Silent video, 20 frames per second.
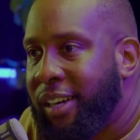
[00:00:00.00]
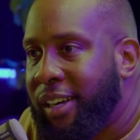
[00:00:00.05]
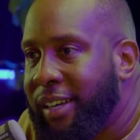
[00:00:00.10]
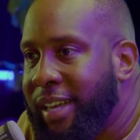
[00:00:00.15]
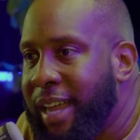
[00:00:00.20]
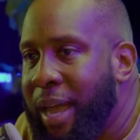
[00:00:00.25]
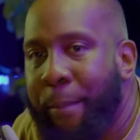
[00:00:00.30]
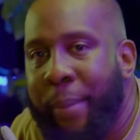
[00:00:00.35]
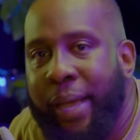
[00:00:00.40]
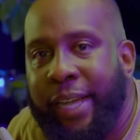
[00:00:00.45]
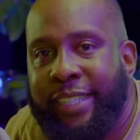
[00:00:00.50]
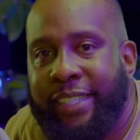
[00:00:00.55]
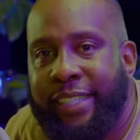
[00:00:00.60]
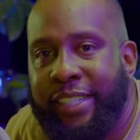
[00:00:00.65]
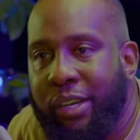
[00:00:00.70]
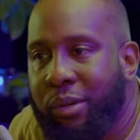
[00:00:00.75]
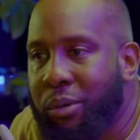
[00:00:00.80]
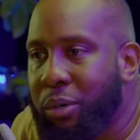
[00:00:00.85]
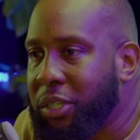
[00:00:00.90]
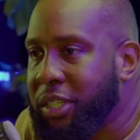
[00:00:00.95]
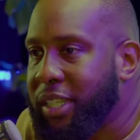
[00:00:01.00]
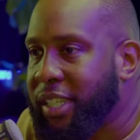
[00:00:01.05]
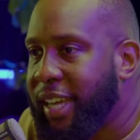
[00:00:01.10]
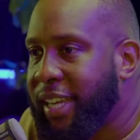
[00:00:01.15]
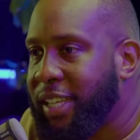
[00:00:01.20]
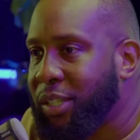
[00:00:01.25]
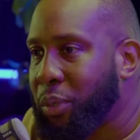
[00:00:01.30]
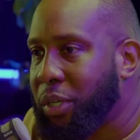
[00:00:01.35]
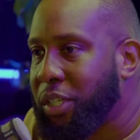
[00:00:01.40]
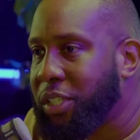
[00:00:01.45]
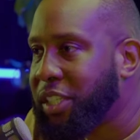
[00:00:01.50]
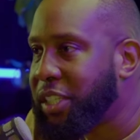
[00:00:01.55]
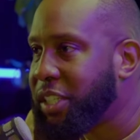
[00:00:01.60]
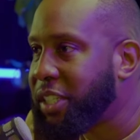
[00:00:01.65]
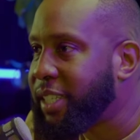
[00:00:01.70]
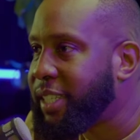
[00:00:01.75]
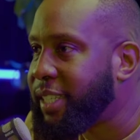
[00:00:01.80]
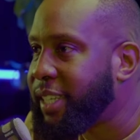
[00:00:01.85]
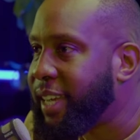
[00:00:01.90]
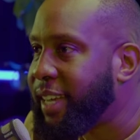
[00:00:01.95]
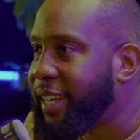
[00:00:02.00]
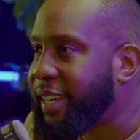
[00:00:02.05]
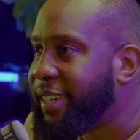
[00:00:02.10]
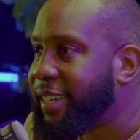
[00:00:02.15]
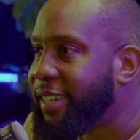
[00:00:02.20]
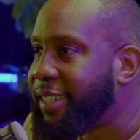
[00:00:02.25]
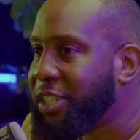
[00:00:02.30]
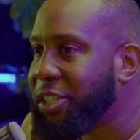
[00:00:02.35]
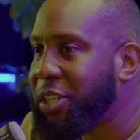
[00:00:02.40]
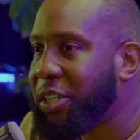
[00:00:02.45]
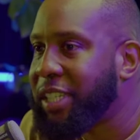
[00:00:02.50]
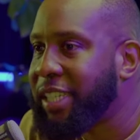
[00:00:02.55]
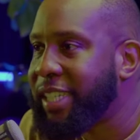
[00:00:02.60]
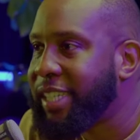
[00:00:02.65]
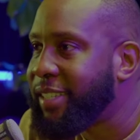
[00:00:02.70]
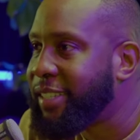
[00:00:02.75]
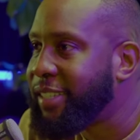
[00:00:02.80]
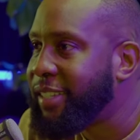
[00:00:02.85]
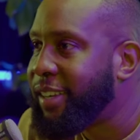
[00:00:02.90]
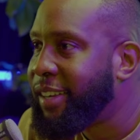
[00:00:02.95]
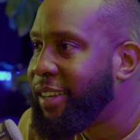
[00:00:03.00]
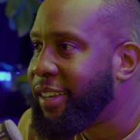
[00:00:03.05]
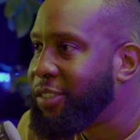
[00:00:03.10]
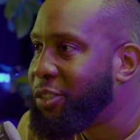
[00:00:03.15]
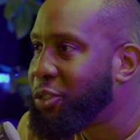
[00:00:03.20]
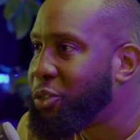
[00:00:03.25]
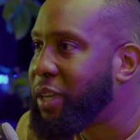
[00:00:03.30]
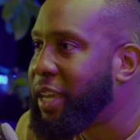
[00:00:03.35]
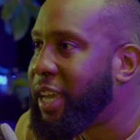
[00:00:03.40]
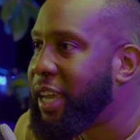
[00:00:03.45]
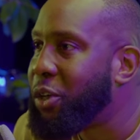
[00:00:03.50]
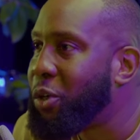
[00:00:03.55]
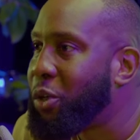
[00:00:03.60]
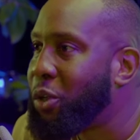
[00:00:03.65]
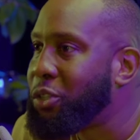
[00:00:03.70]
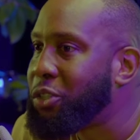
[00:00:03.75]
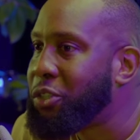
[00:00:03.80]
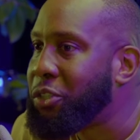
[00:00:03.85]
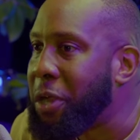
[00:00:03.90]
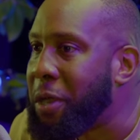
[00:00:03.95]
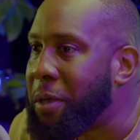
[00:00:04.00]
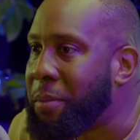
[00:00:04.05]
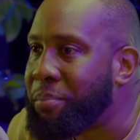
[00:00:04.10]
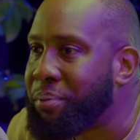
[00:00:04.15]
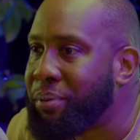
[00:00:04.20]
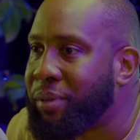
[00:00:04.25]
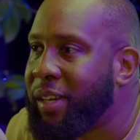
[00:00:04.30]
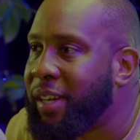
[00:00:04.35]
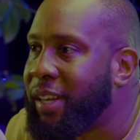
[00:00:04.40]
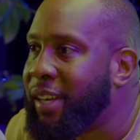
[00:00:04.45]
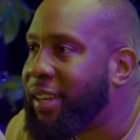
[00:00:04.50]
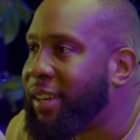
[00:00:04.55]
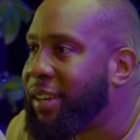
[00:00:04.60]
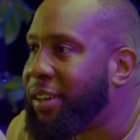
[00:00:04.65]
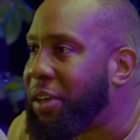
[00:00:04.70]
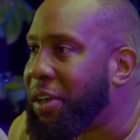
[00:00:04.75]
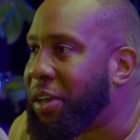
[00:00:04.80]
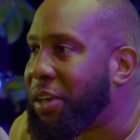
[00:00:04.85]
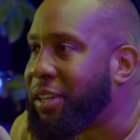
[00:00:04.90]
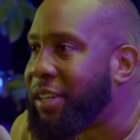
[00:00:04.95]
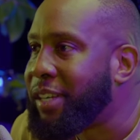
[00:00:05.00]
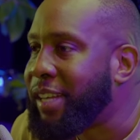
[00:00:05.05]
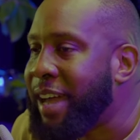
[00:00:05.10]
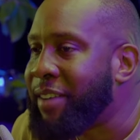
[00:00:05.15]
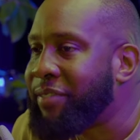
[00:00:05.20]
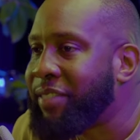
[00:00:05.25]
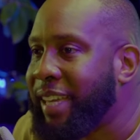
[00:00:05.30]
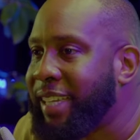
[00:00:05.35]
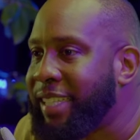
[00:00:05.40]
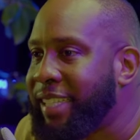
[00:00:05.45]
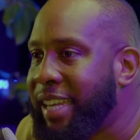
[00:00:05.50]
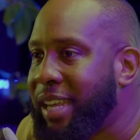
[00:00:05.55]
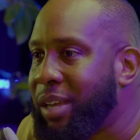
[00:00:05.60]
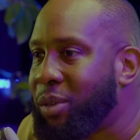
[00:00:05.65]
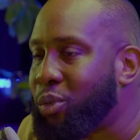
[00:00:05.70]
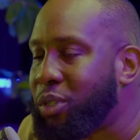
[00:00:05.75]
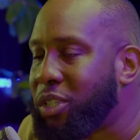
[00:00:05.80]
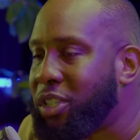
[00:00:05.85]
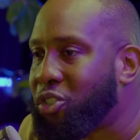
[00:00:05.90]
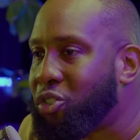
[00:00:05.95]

That makes zero sense what she just said. She just took a whole dump on after eating egusi